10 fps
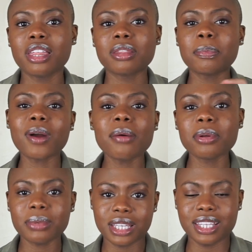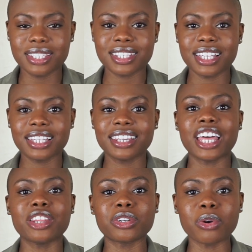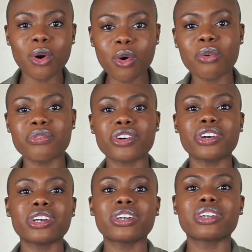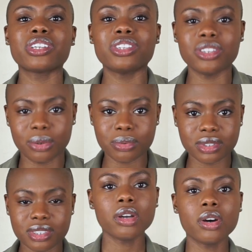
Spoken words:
The problem is that they're overused.